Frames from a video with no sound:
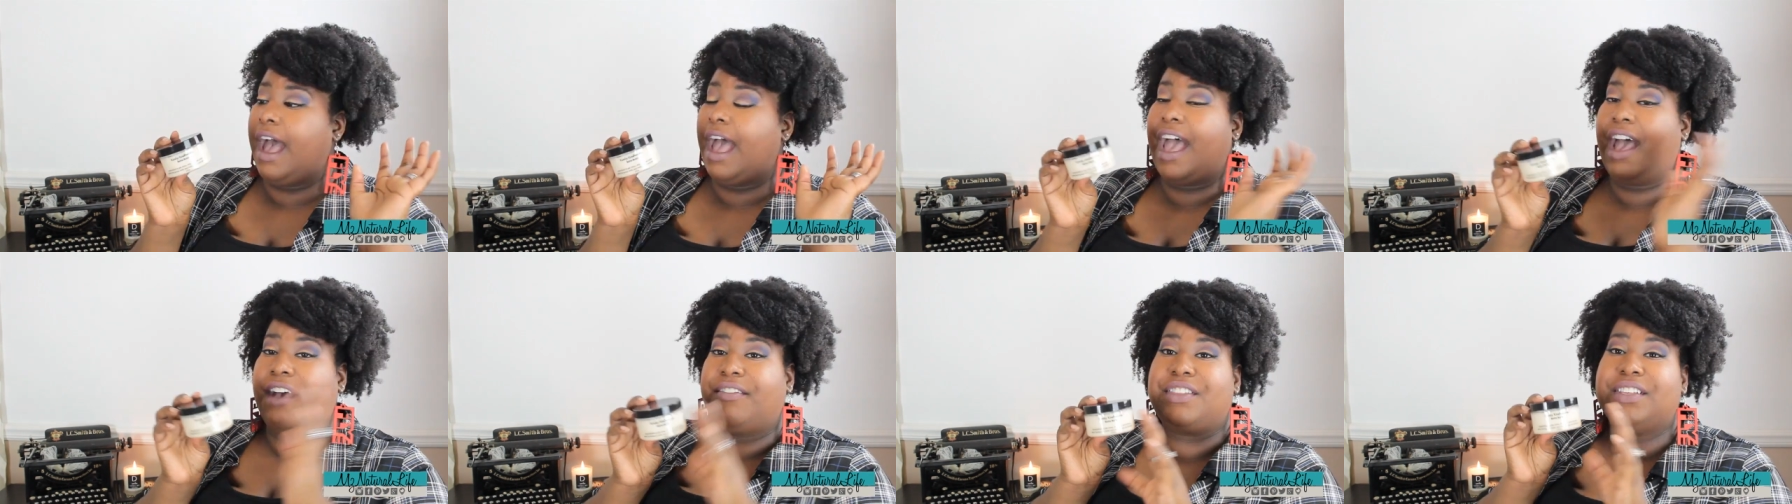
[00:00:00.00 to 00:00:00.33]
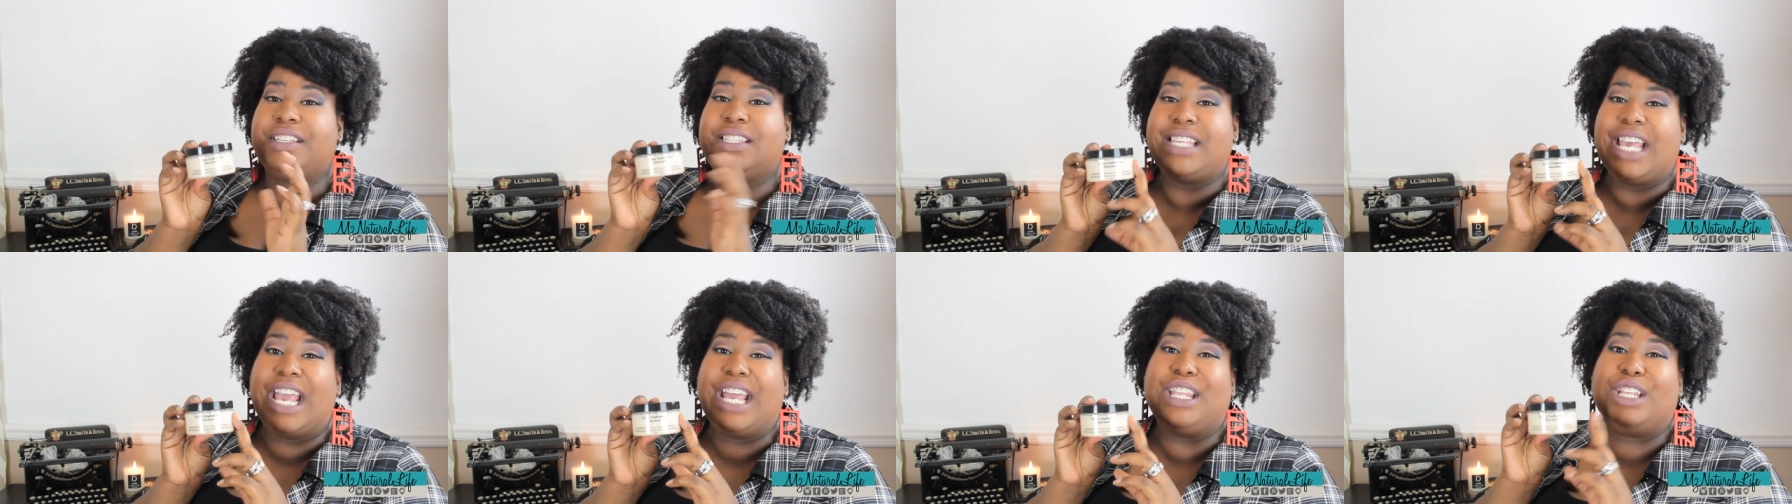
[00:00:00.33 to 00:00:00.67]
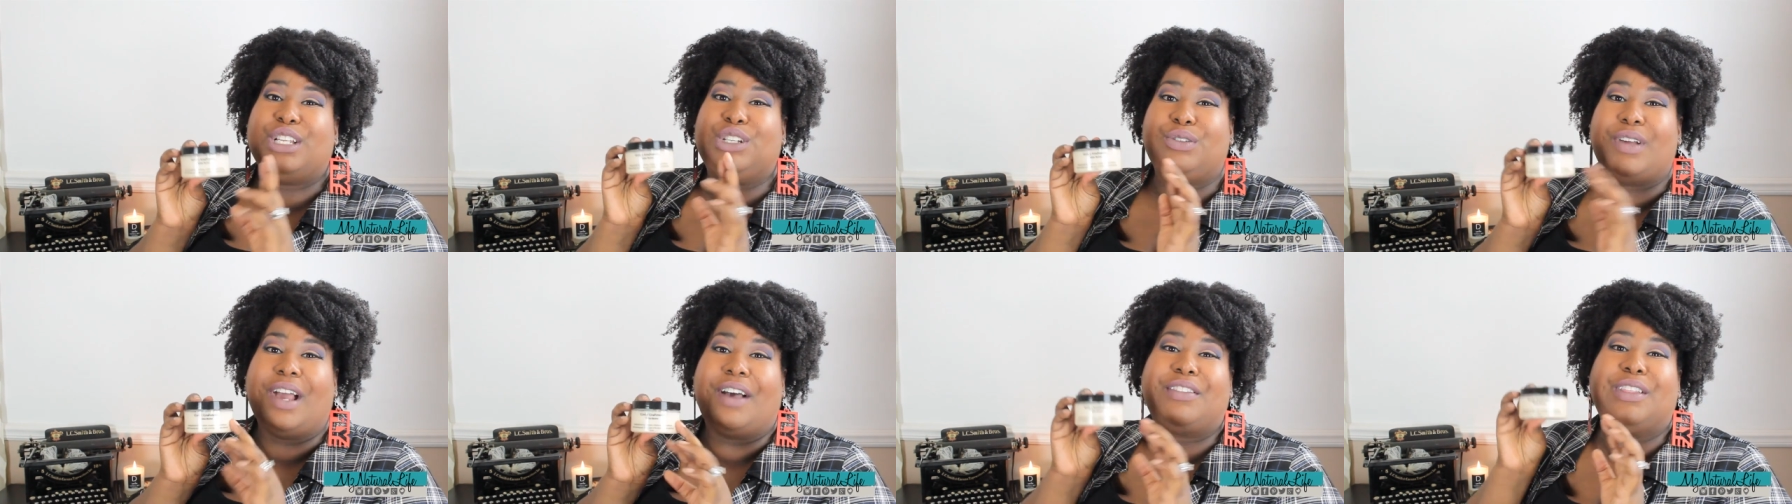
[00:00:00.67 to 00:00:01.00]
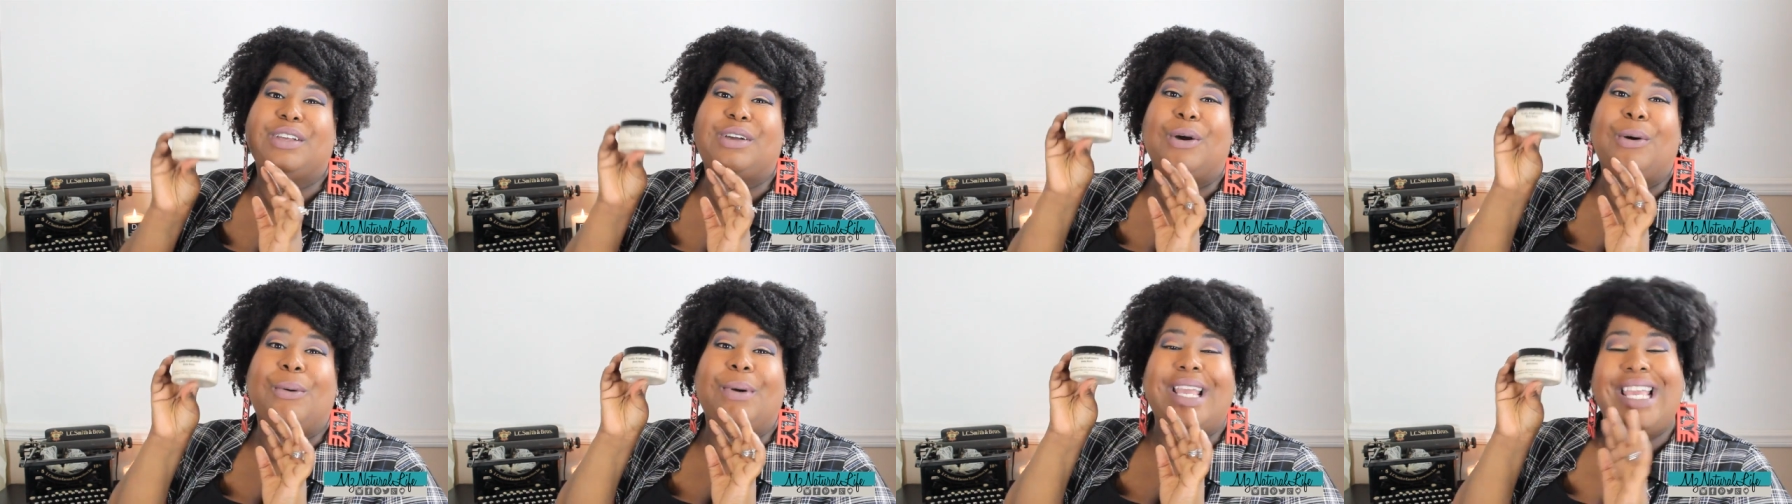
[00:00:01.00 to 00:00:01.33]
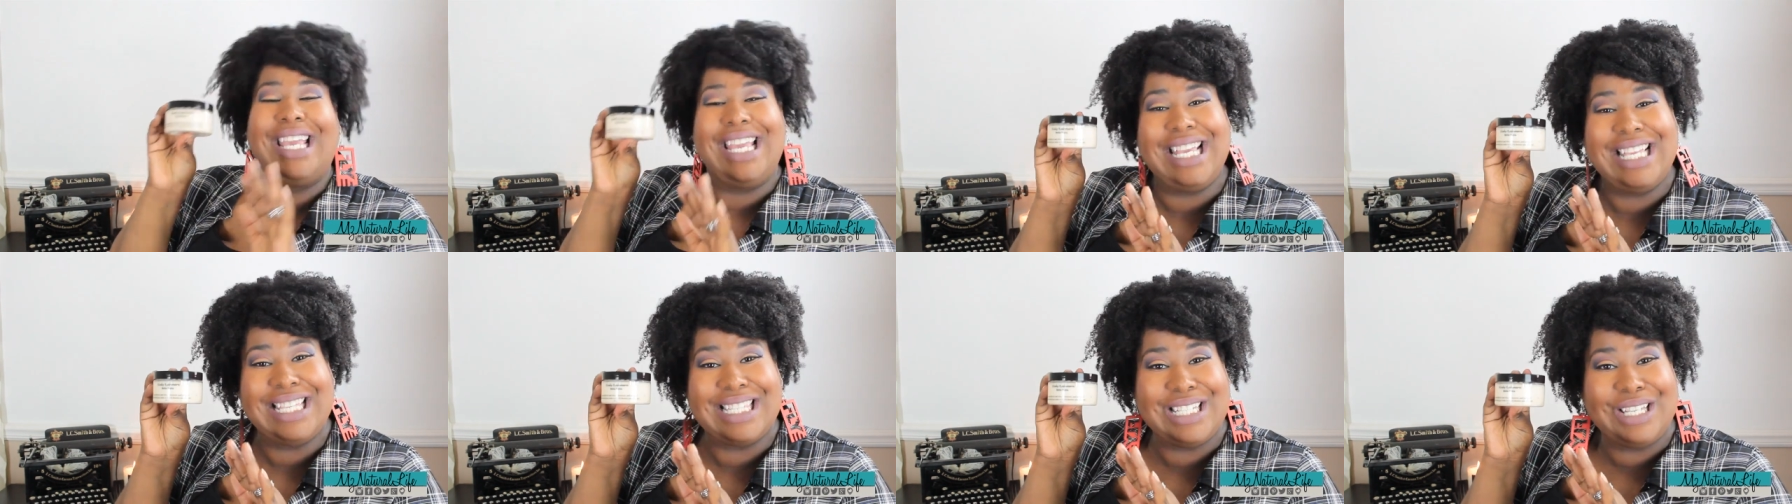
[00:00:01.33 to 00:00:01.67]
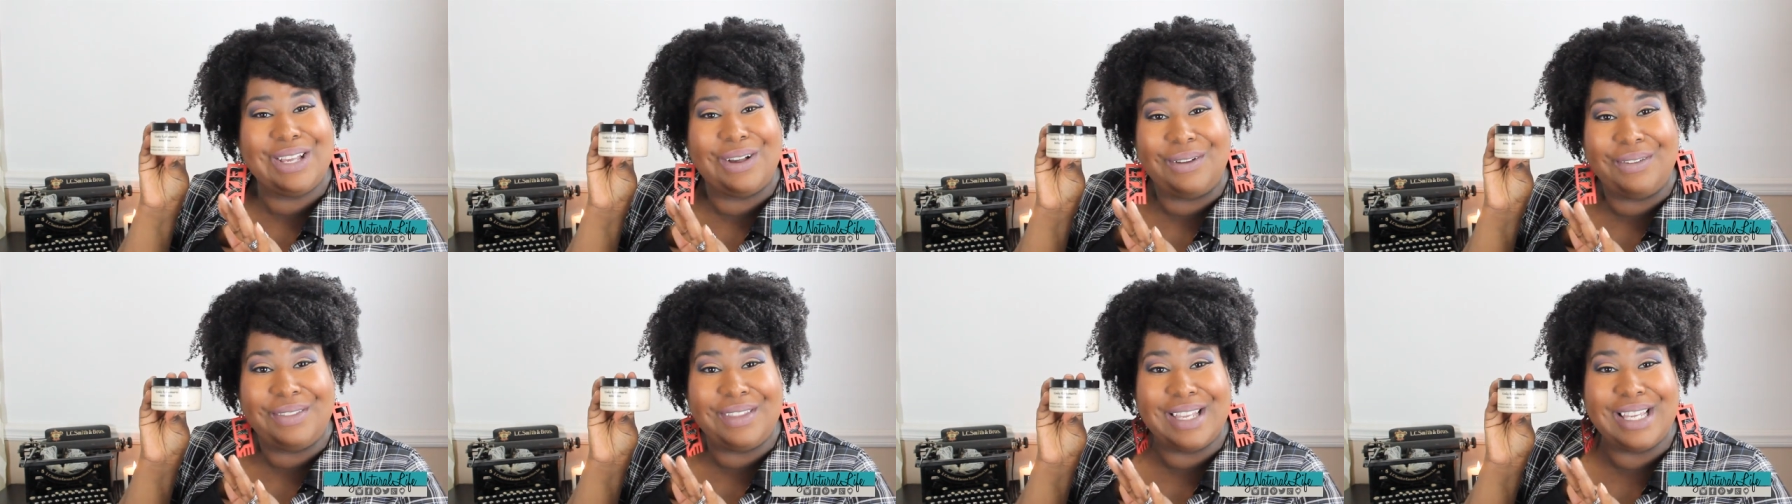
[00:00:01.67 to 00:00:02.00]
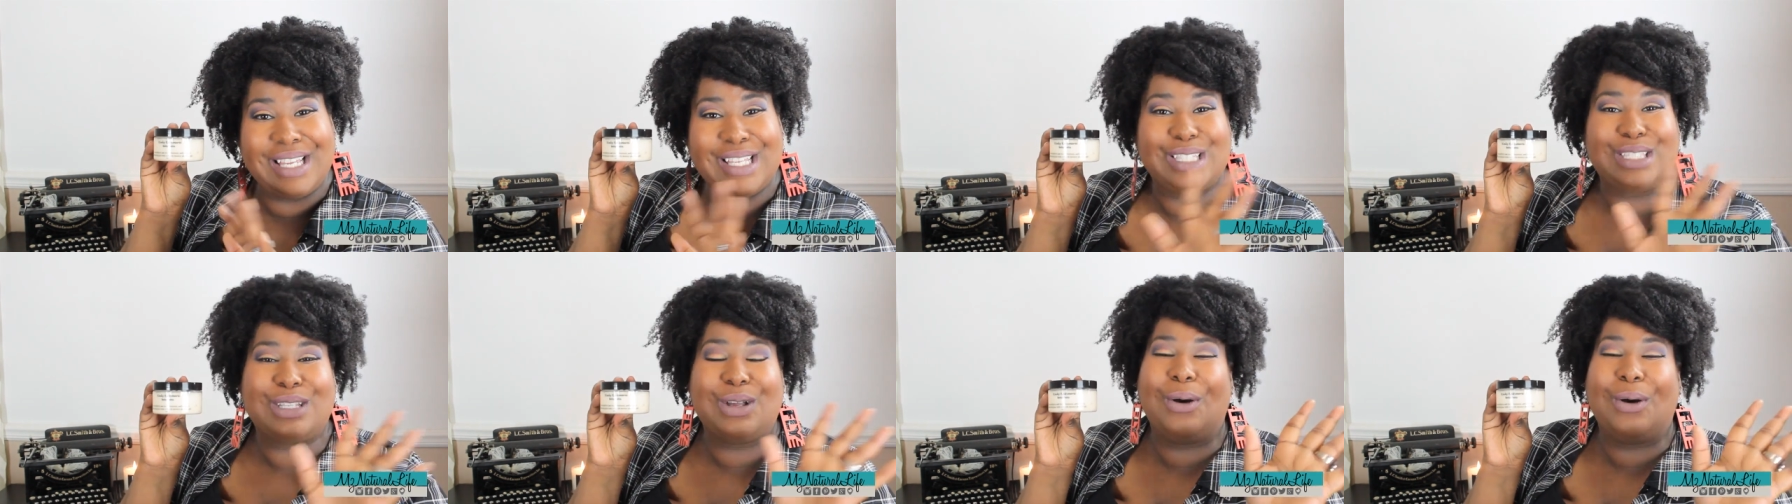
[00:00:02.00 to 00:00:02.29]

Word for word: I have to say that you have to go easy on this.